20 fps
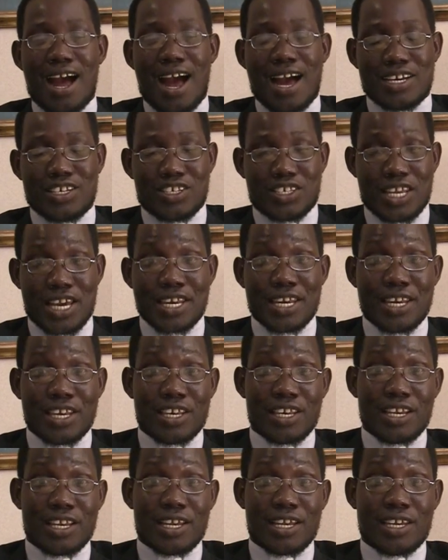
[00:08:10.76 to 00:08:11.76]
I
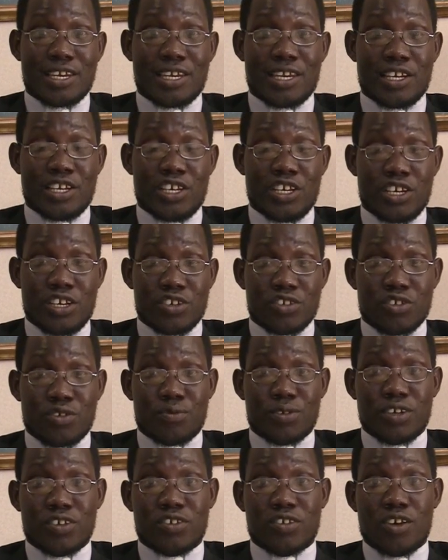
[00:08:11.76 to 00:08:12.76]
studied the years
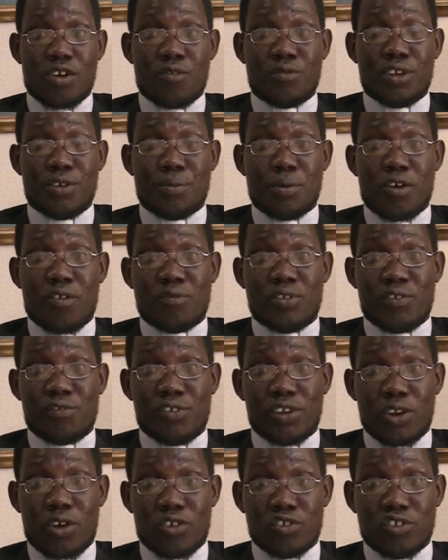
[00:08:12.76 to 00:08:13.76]
of, this, of, the, of the
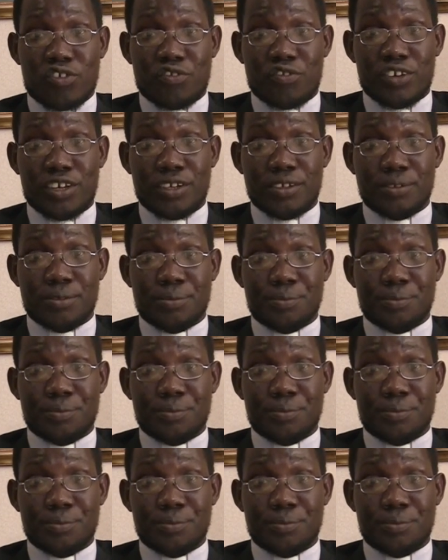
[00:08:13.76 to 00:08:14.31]
philosophy